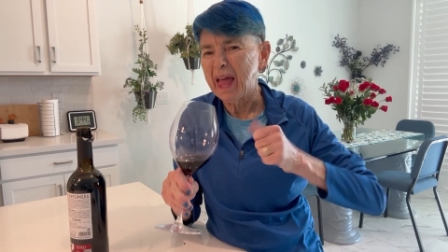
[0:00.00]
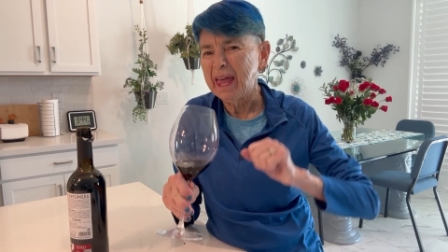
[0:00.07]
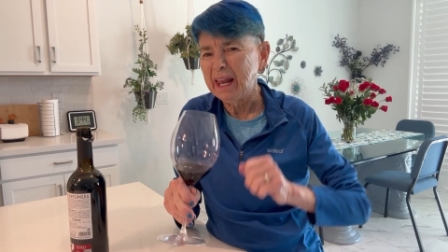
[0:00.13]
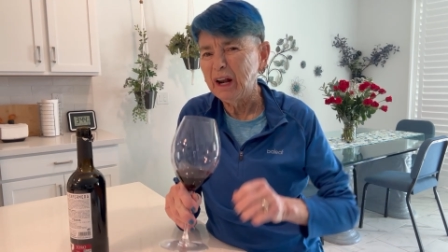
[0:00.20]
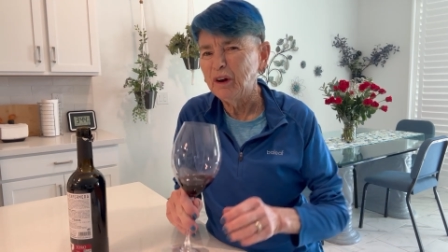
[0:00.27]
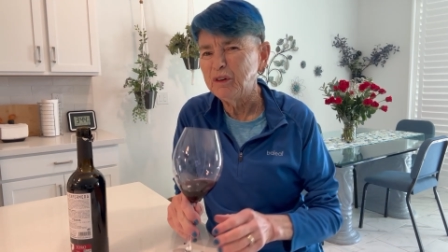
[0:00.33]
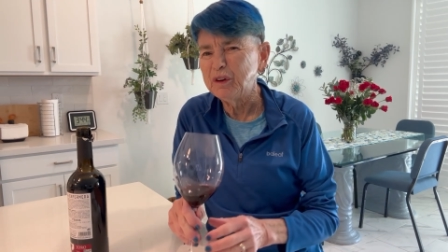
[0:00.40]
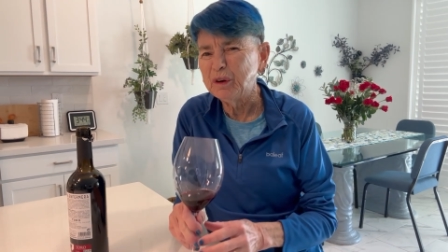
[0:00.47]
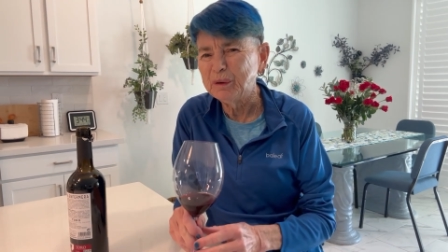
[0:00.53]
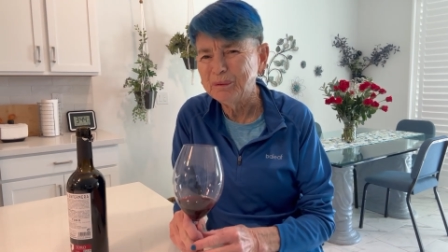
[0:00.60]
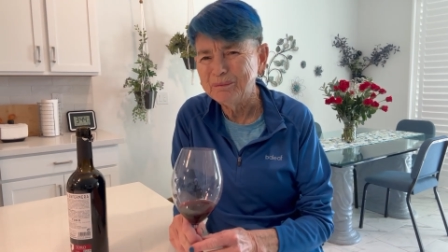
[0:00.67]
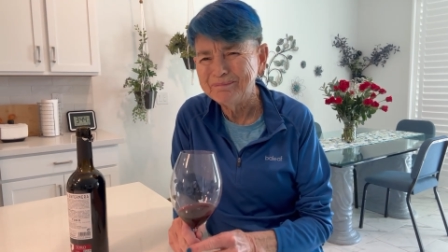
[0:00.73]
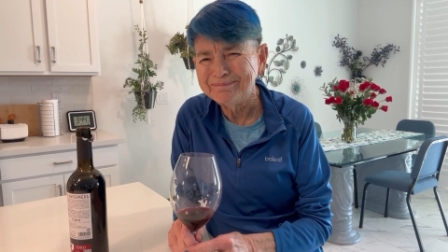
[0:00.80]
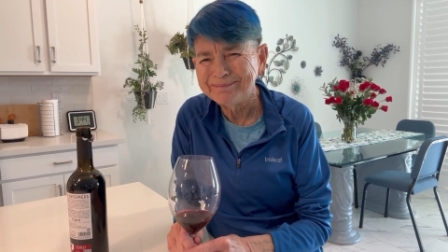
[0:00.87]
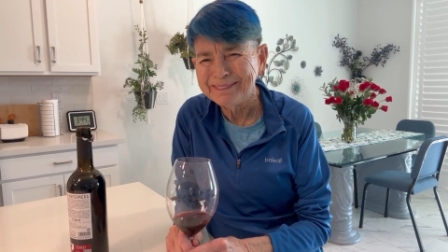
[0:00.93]
Will do.
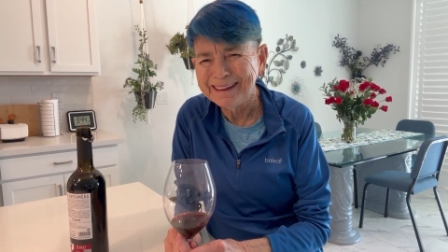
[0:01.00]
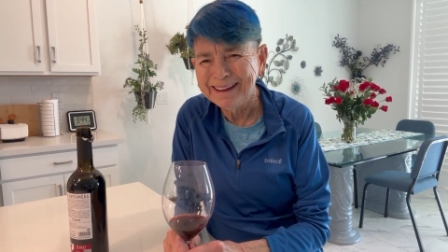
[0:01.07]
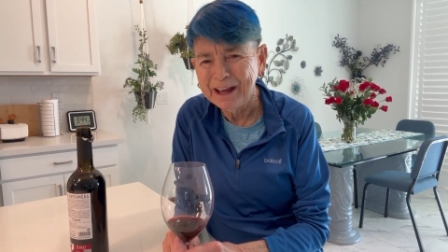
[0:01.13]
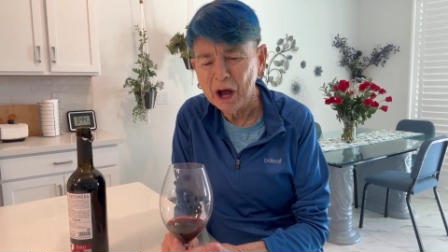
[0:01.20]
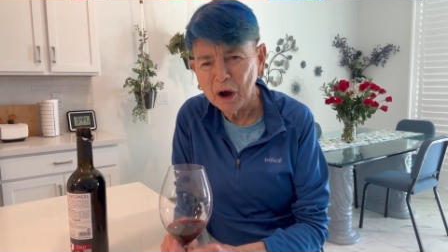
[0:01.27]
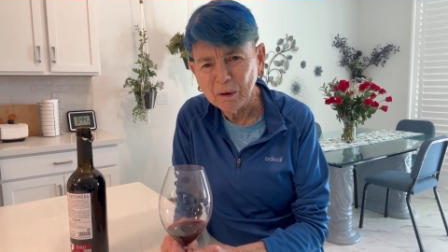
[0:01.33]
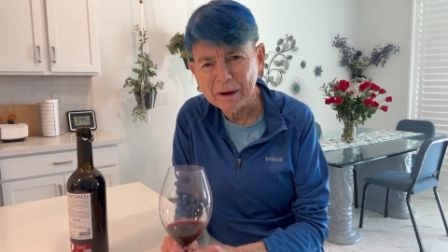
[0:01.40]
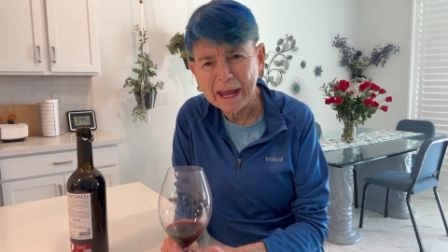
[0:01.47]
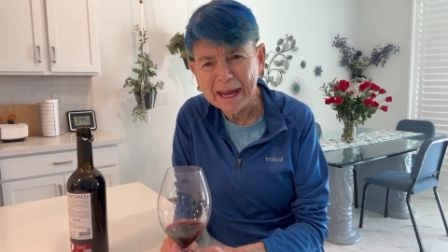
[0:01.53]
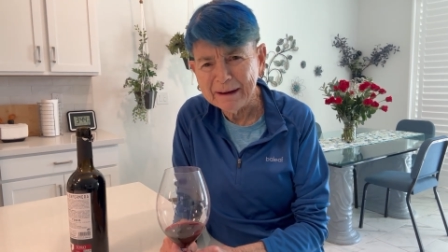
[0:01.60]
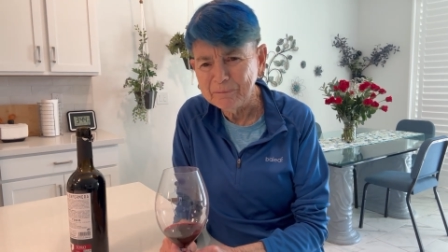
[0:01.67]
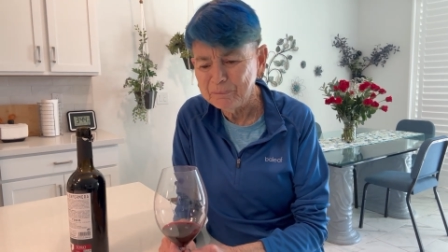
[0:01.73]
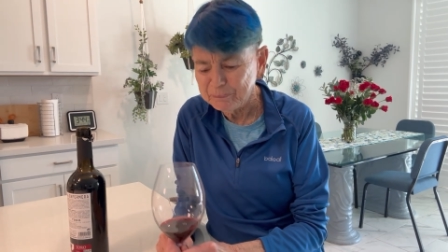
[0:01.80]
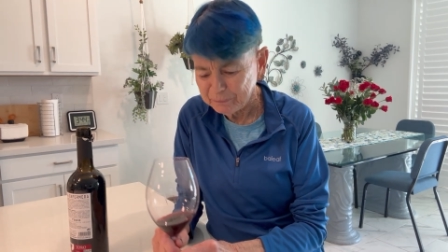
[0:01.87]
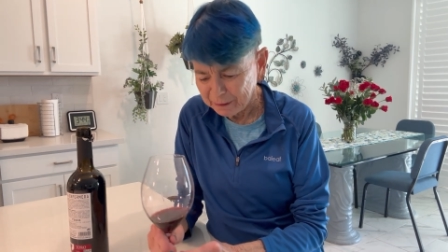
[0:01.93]

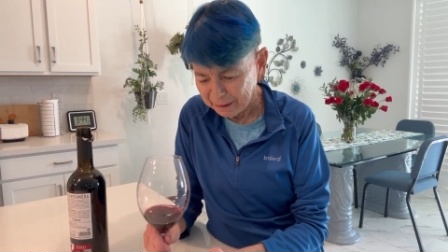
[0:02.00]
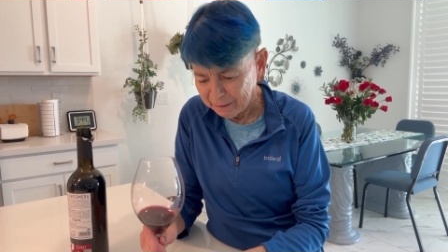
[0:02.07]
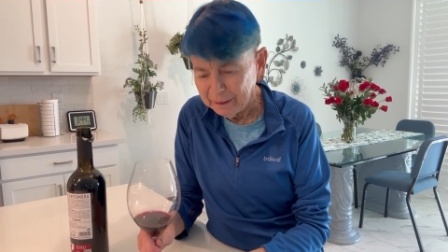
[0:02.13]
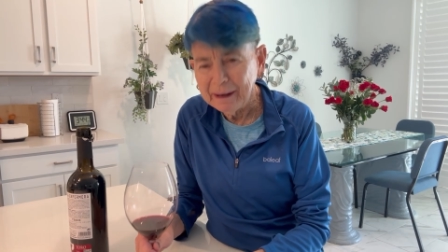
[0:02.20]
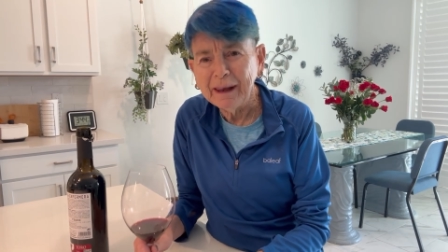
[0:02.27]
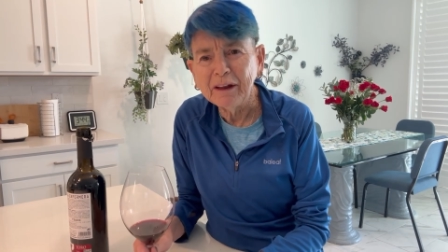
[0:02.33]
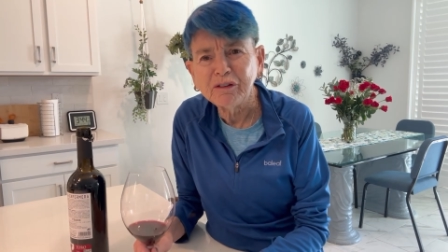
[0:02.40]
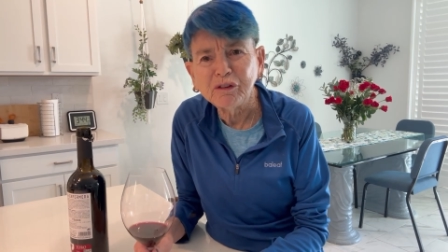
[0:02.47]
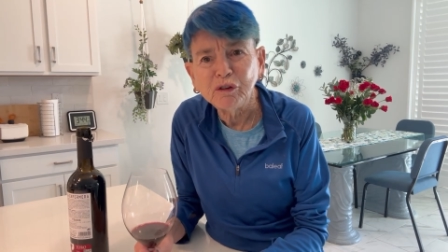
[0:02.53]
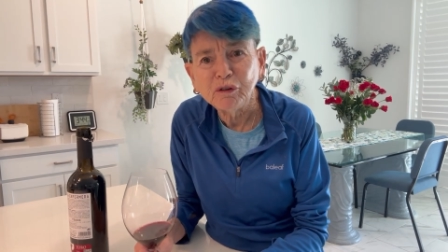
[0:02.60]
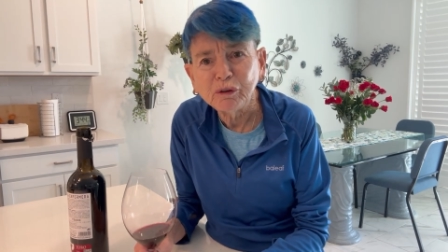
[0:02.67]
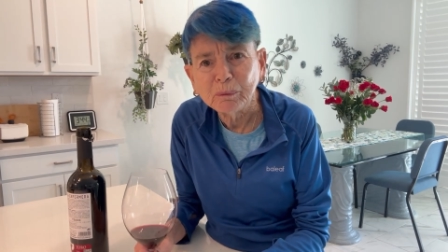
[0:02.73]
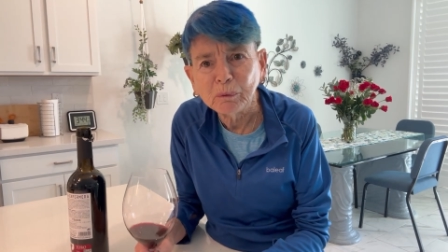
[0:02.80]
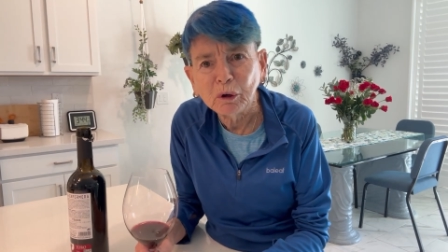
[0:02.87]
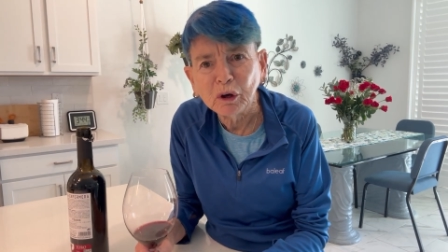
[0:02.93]
Okay, let's do
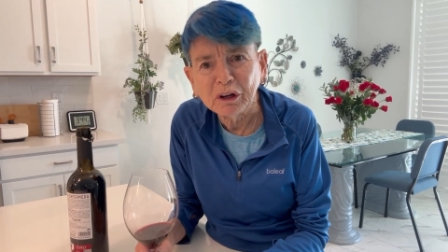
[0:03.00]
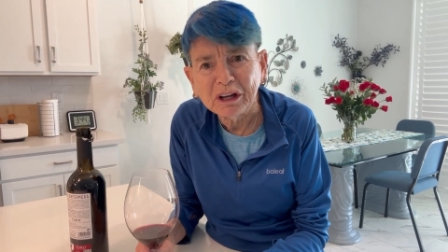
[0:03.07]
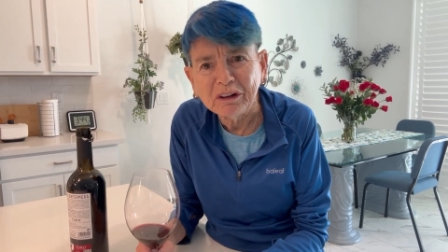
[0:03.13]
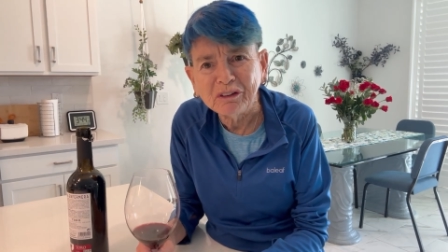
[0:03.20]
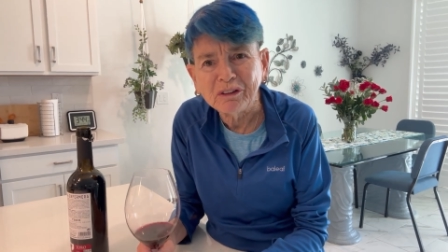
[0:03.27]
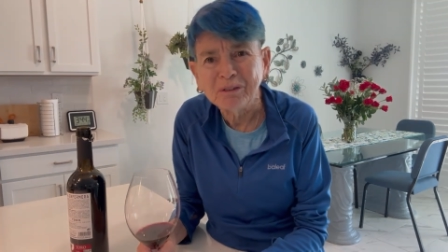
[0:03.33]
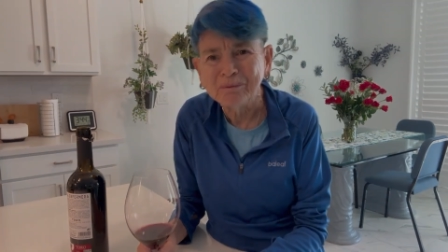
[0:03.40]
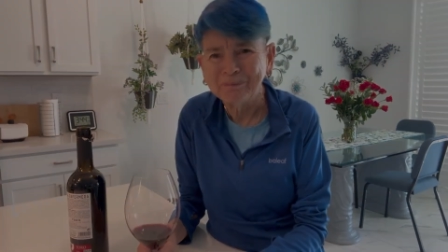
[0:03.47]
some cookies.